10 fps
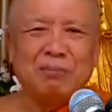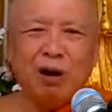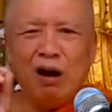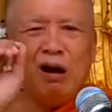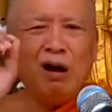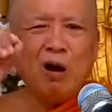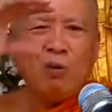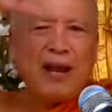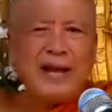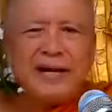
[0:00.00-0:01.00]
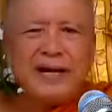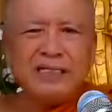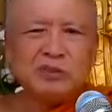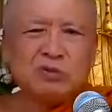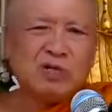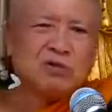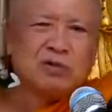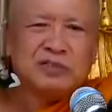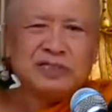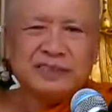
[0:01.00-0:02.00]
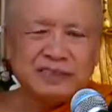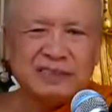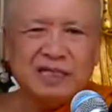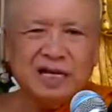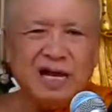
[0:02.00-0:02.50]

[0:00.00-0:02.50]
More awareness, you got consciousness.